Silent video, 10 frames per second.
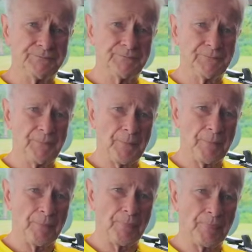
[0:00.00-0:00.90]
Very
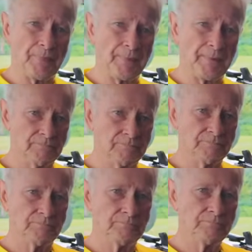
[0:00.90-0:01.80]
interesting. Let's have
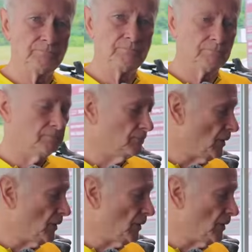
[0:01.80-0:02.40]
you hop on the bike there.